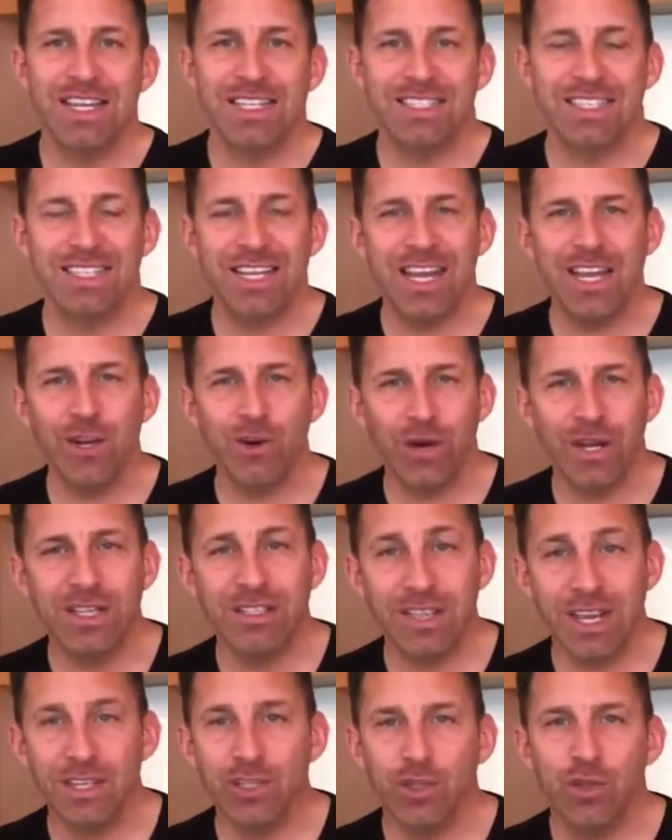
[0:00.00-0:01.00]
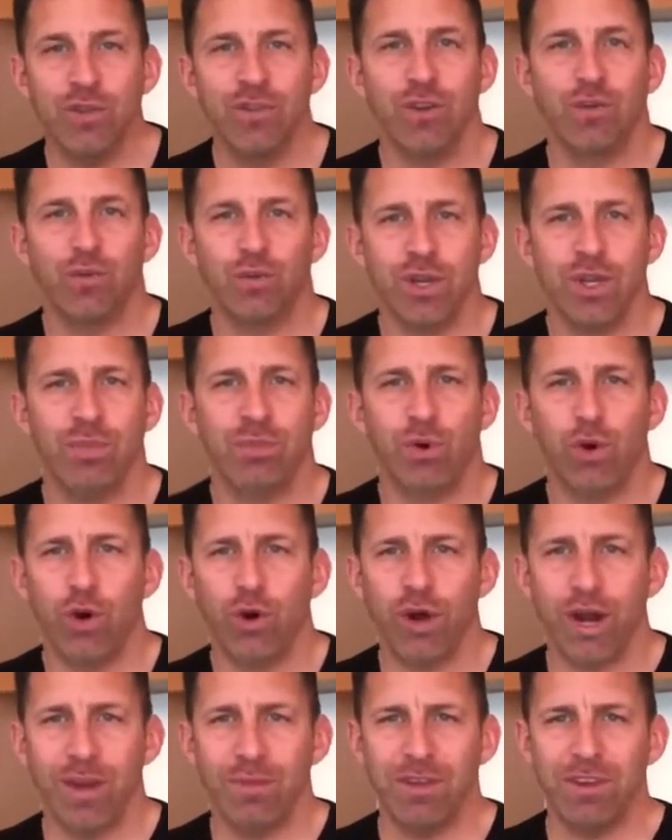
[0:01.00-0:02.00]
Today you're in day two of the
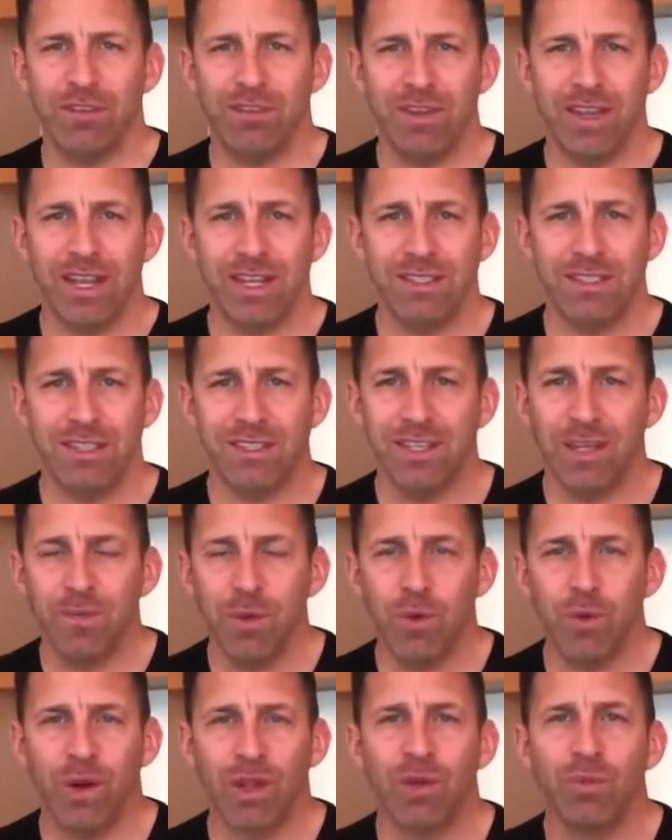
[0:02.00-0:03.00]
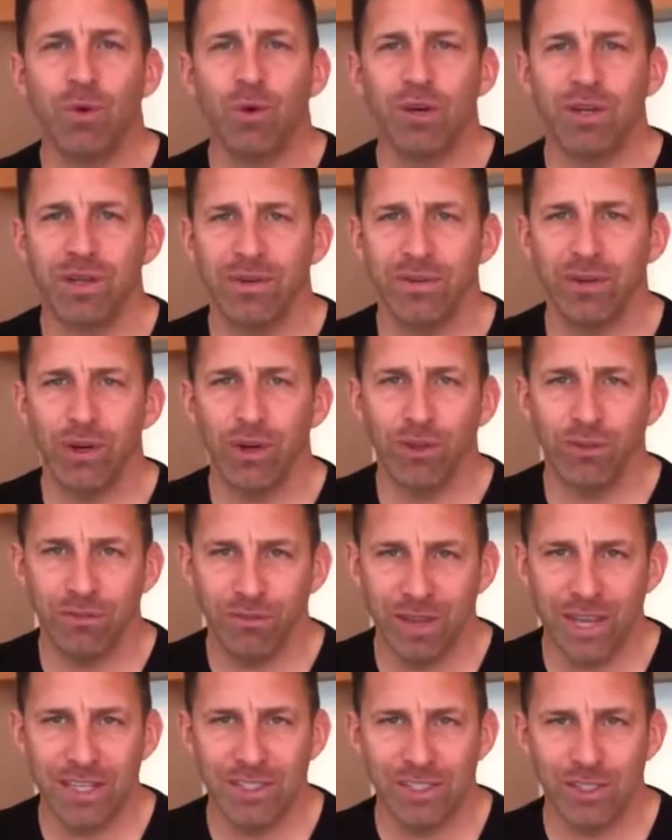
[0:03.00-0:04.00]
reprogramming phase. This can be one of the more
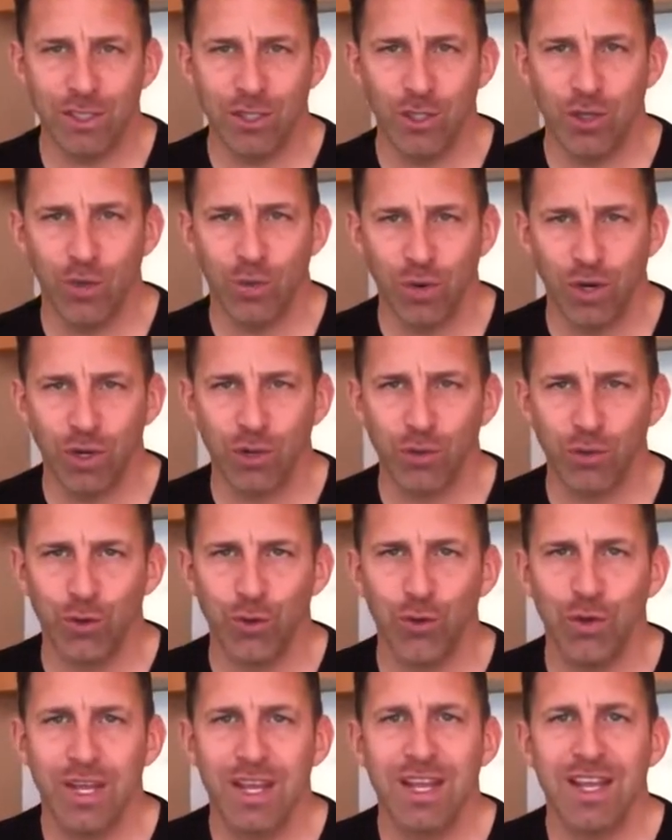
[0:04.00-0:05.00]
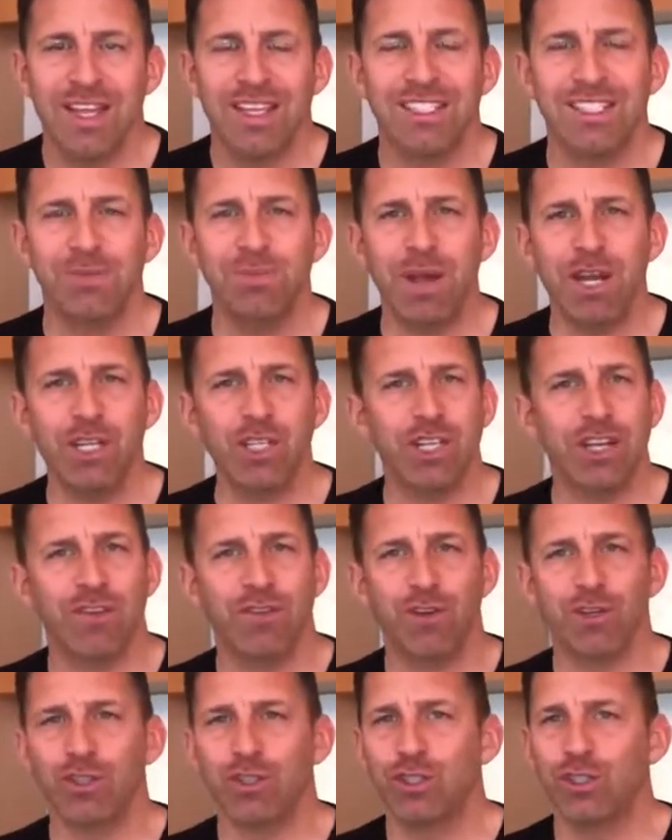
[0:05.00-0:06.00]
difficult phases to, to work through, especially
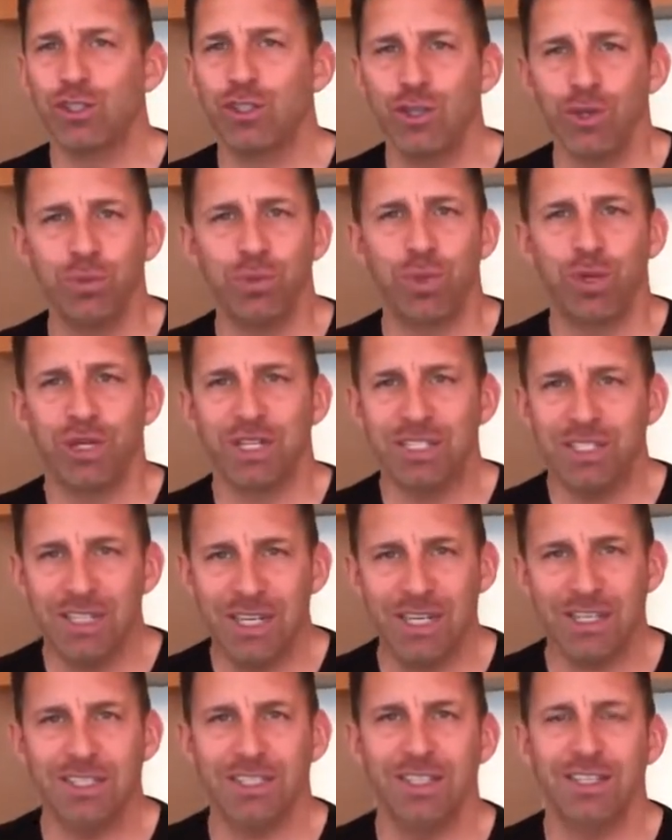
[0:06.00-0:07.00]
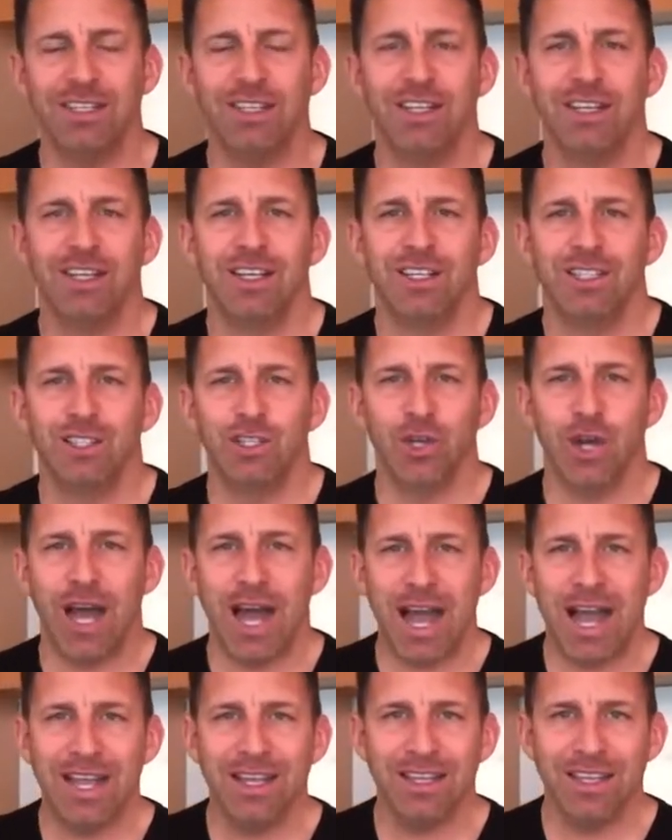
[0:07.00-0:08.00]
if you're super addicted to
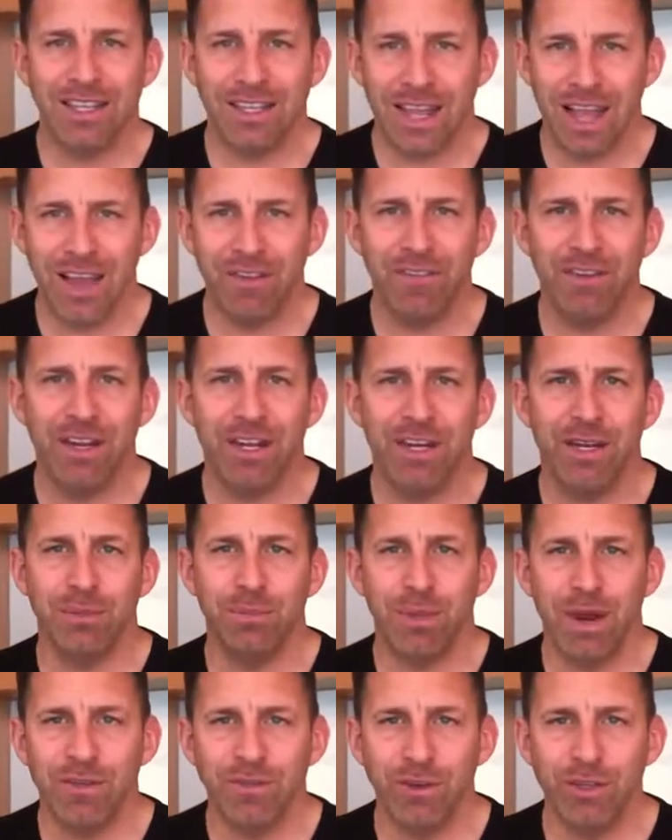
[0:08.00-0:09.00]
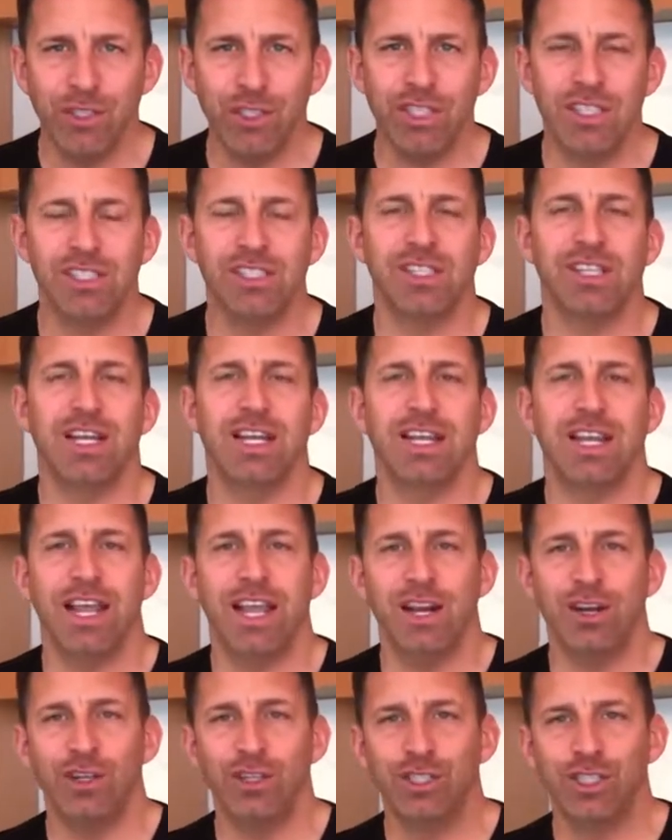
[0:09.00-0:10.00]
highly caffeinated beverages like
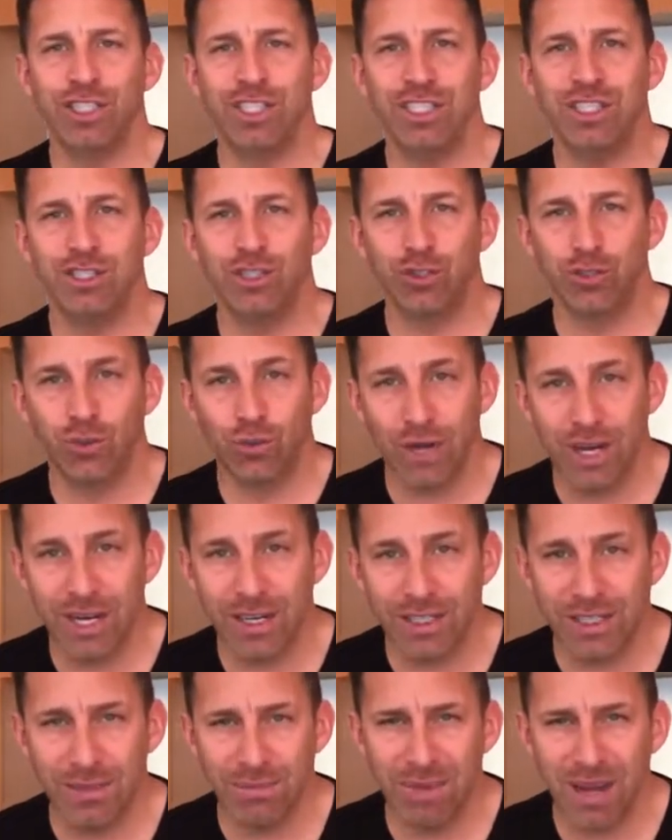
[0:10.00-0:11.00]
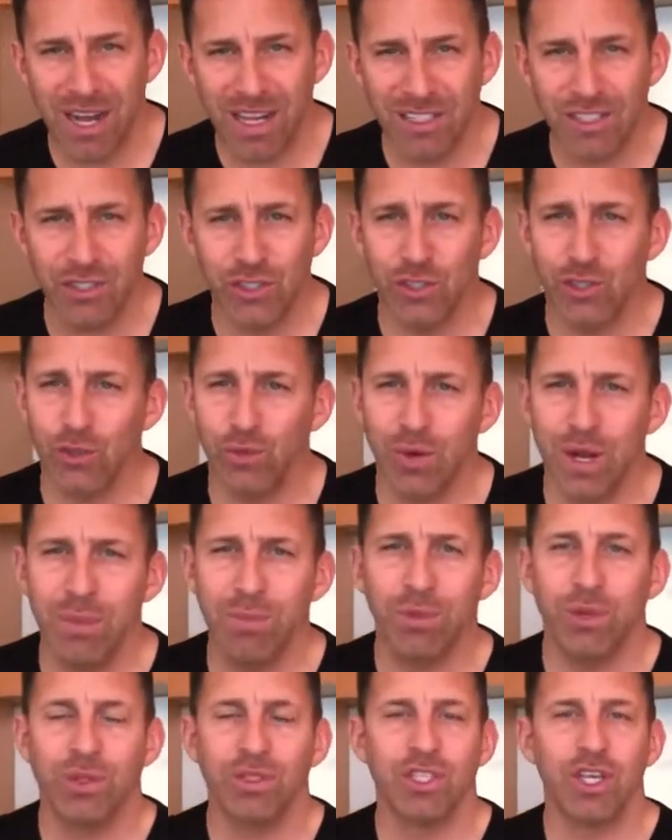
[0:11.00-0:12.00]
energy, drinks, monsters,
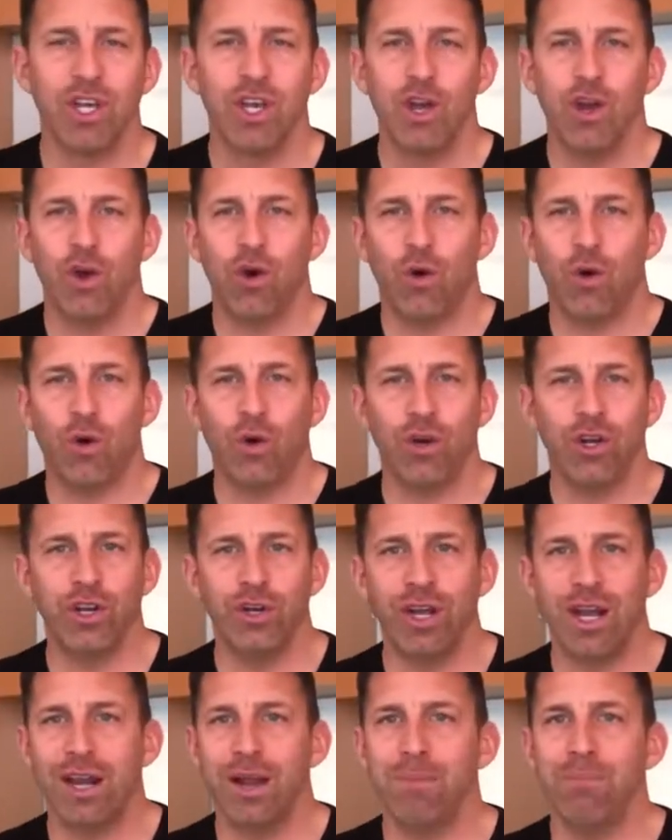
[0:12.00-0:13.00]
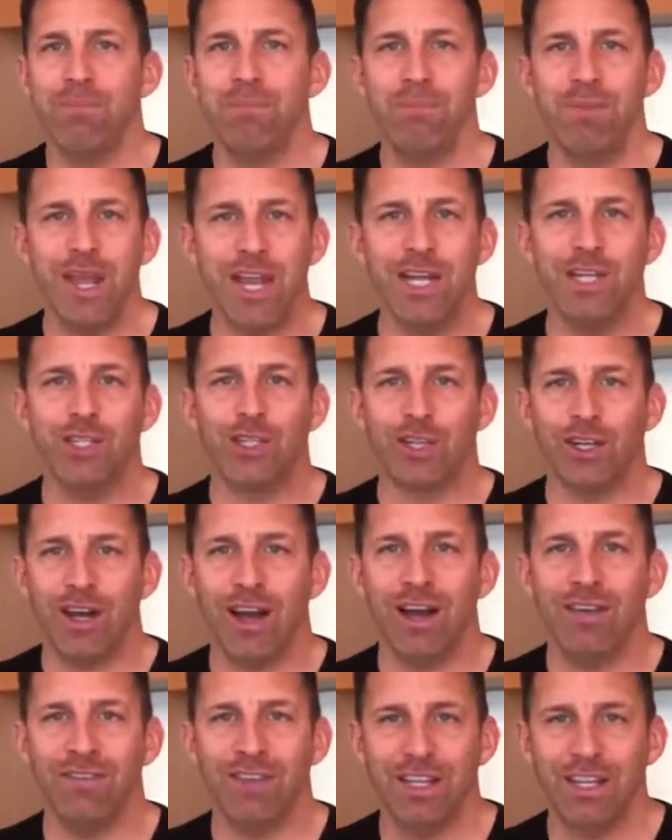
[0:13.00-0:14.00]
Red Bulls, or you've got a major
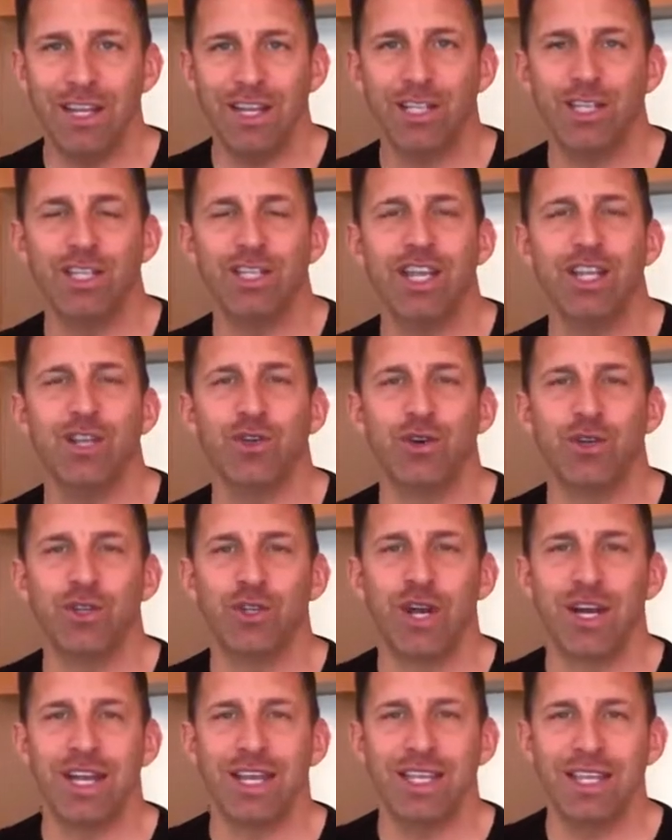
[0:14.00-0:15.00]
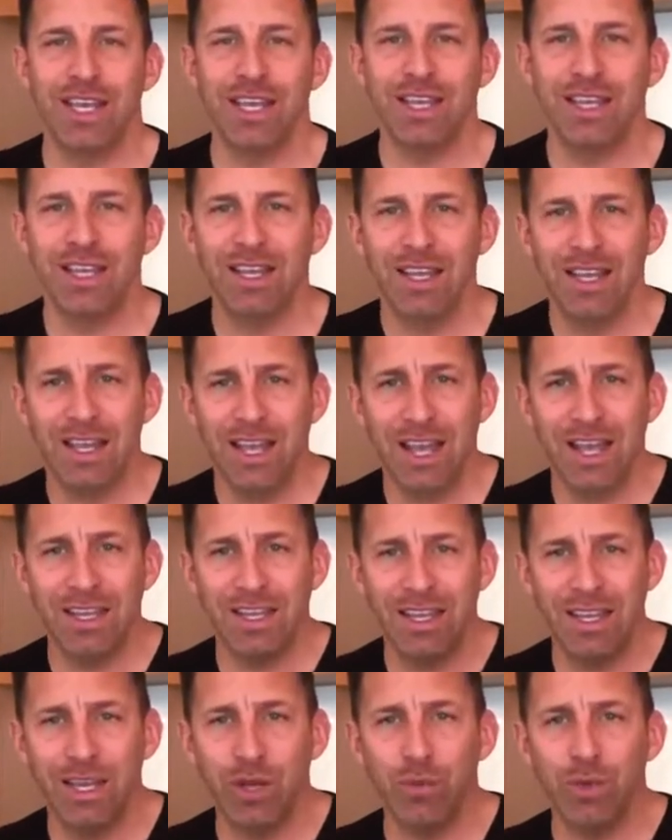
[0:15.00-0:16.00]
coffee addiction that you are trying to kick
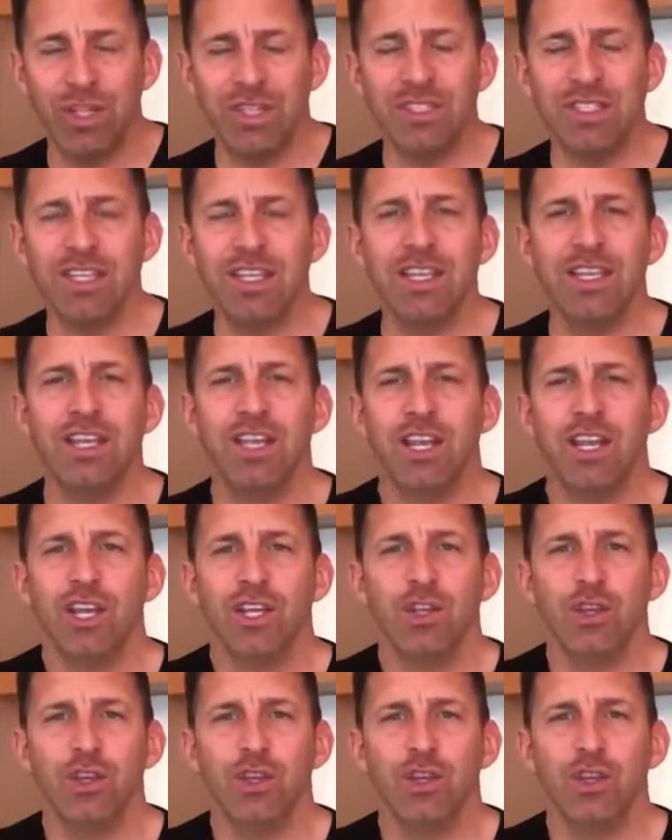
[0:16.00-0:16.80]
and Kick It With tea.